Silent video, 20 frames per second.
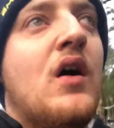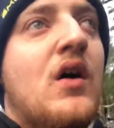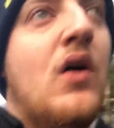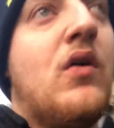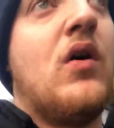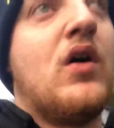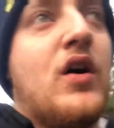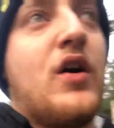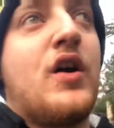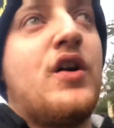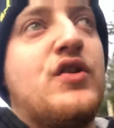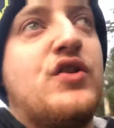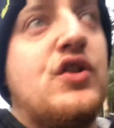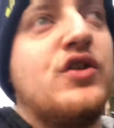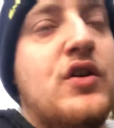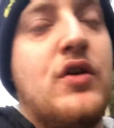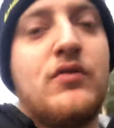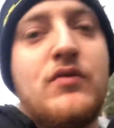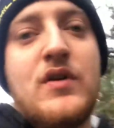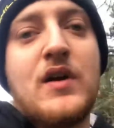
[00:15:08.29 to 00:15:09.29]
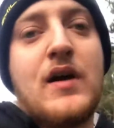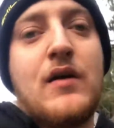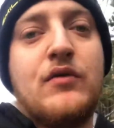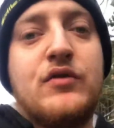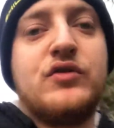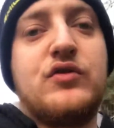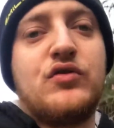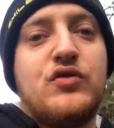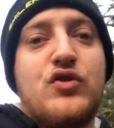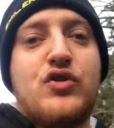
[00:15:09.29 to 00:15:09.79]
what I'm going to do now
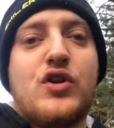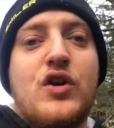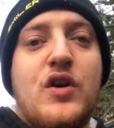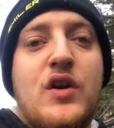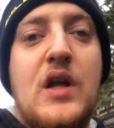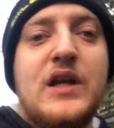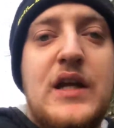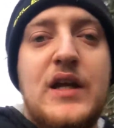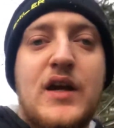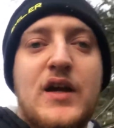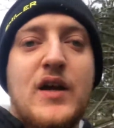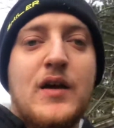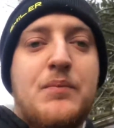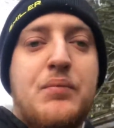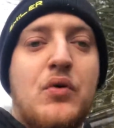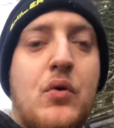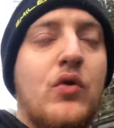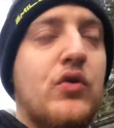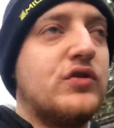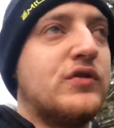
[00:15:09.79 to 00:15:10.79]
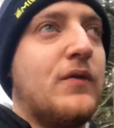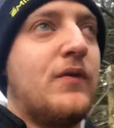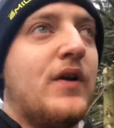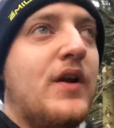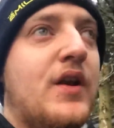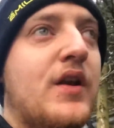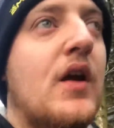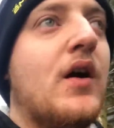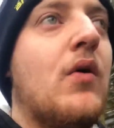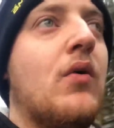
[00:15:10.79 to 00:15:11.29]
is I'm just going to pause the
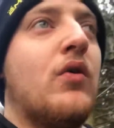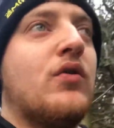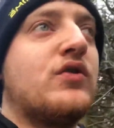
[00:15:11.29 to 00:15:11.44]
video